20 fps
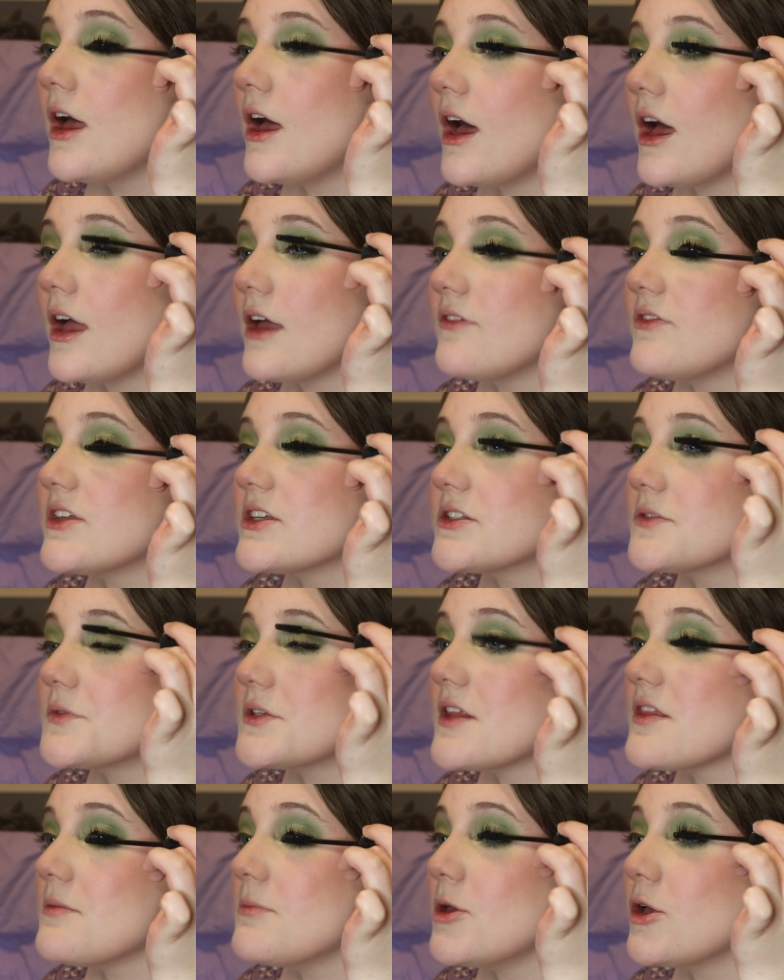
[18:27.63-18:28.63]
I have this one
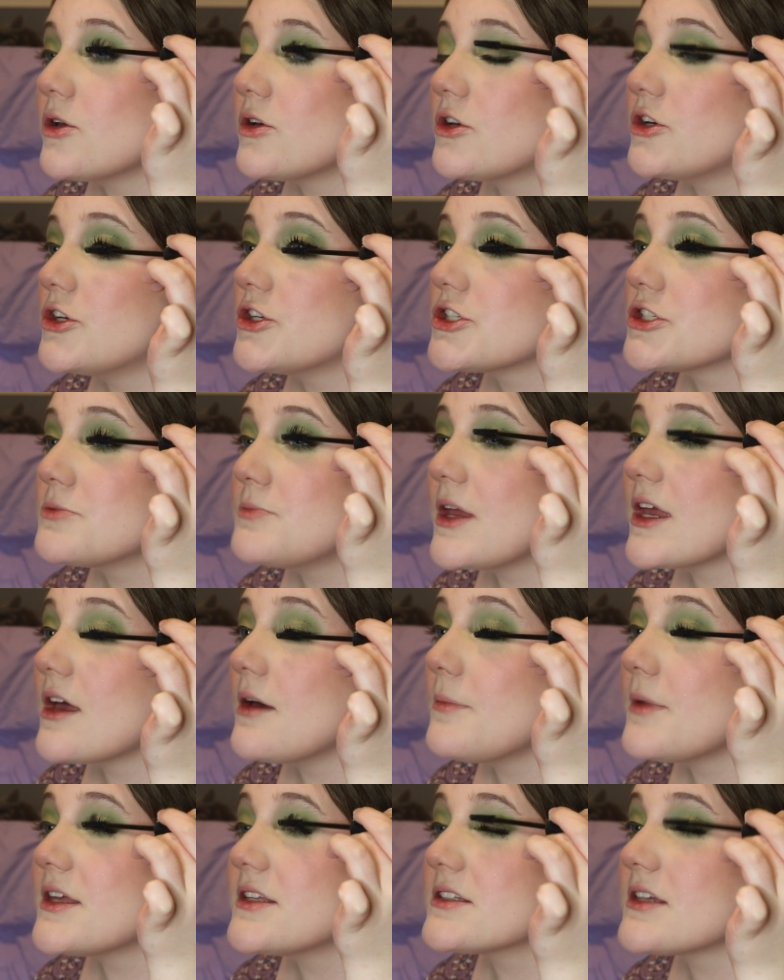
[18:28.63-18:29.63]
in the Milk Kush
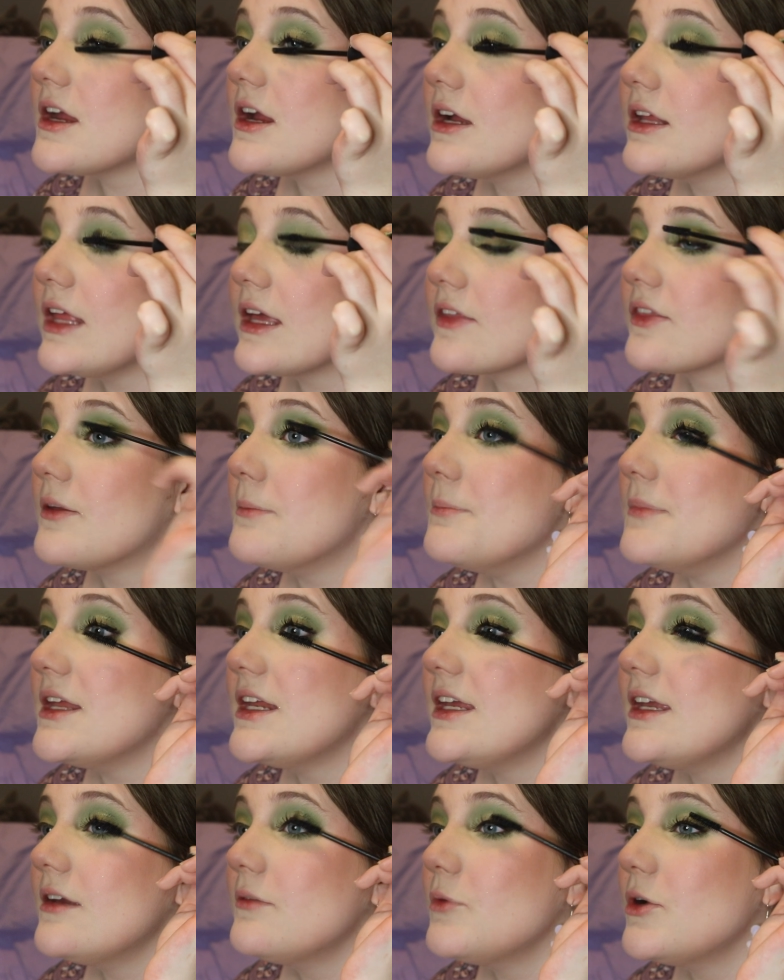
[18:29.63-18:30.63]
Makeup Mascara, like the
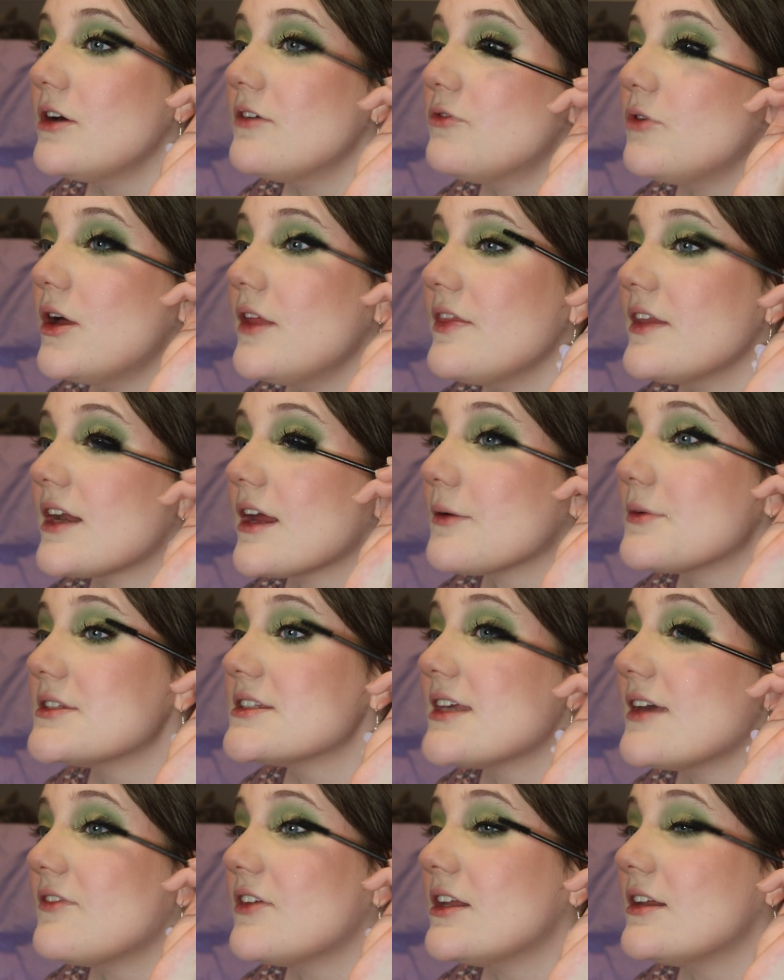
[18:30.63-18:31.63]
mini love one that I was
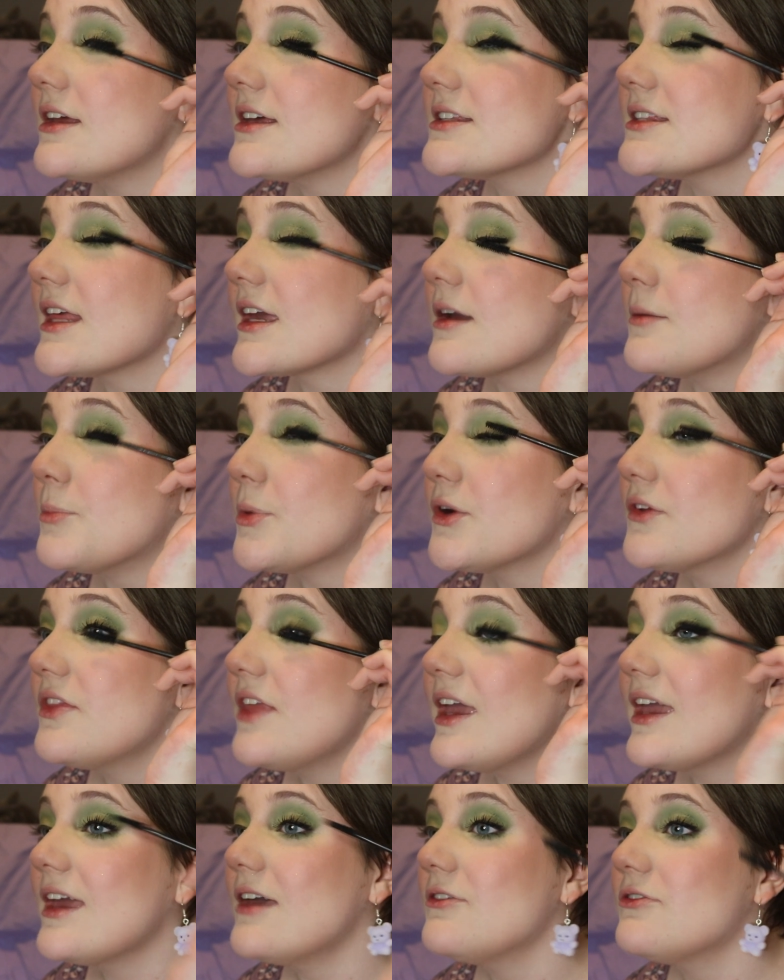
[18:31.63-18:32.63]
given as like a
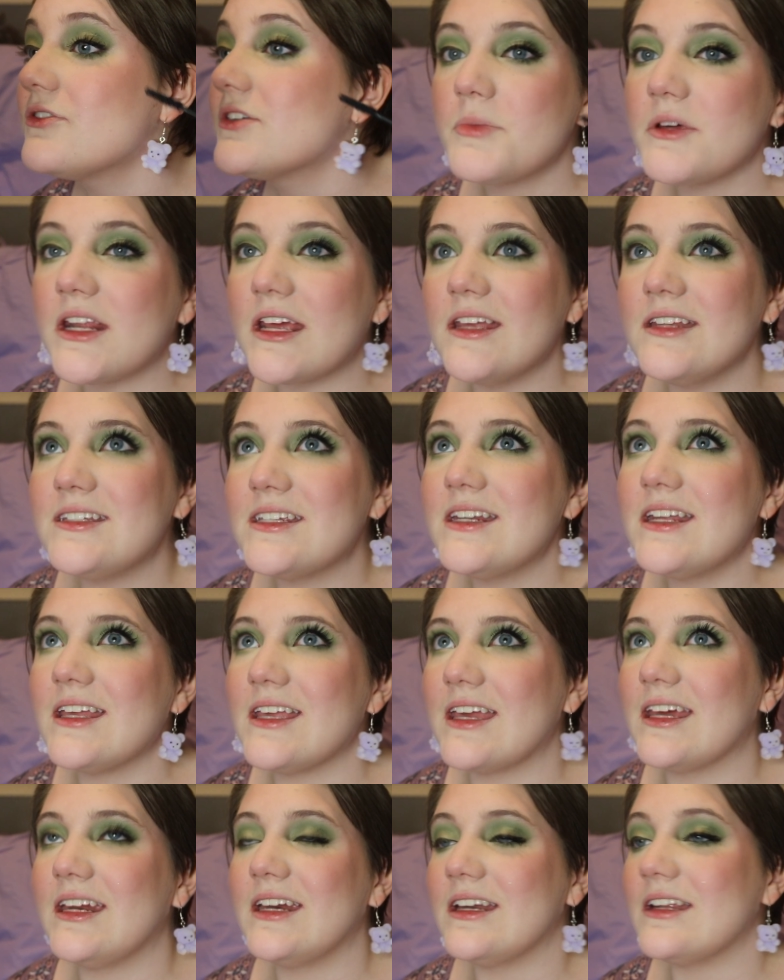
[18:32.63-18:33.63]
birthday gift, but I didn't
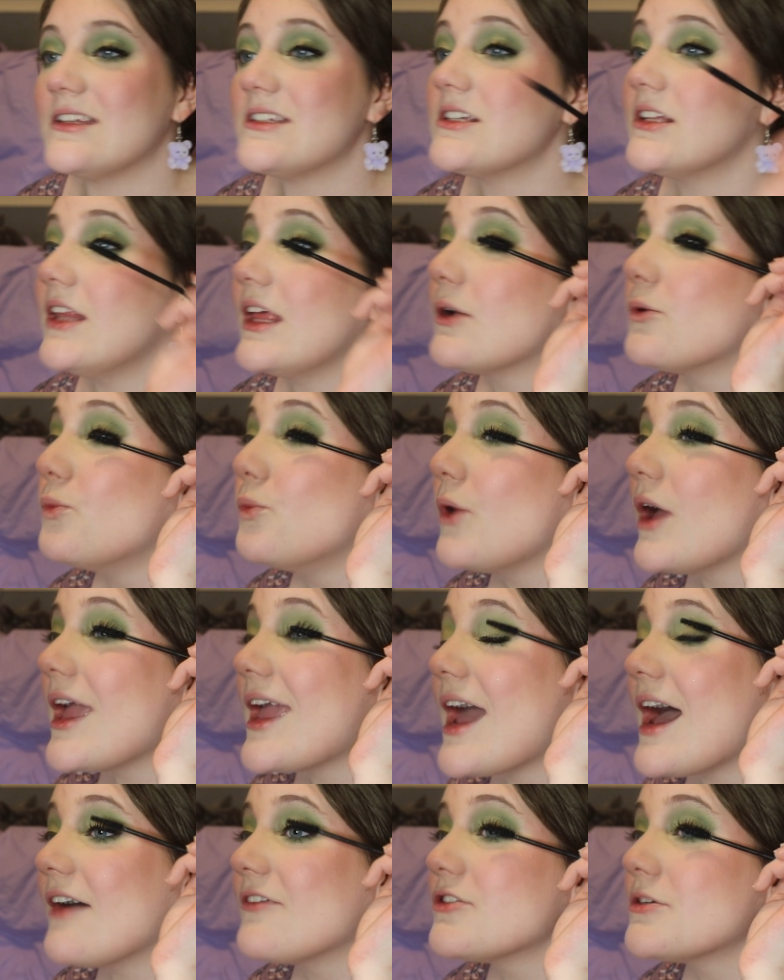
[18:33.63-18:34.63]
get it until like way
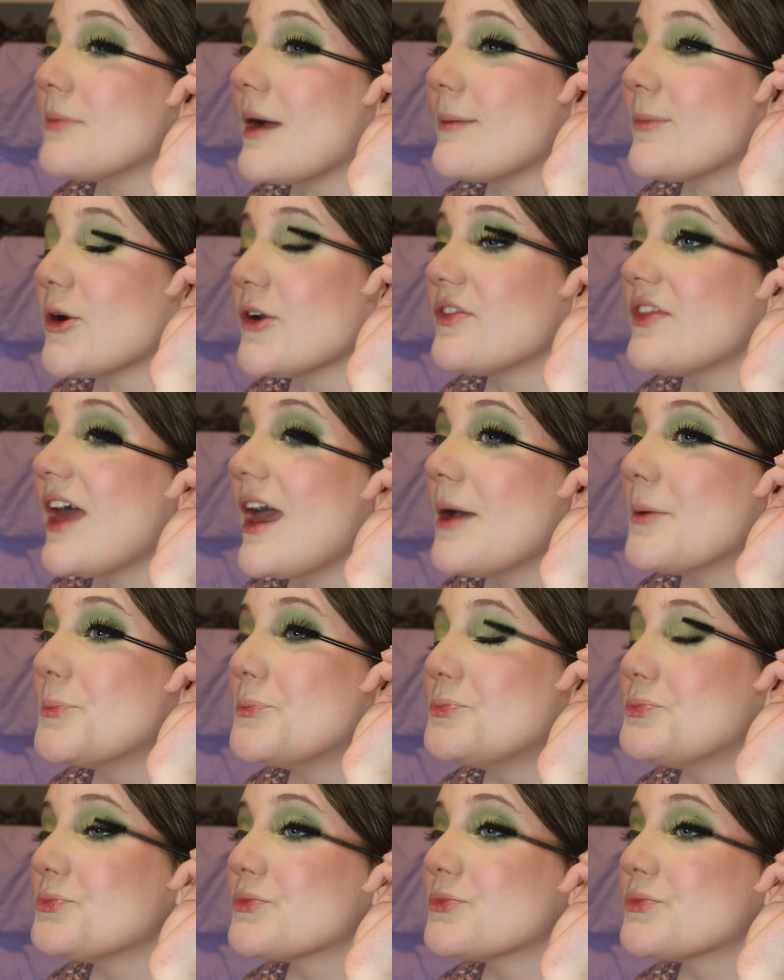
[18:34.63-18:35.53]
after my birthday.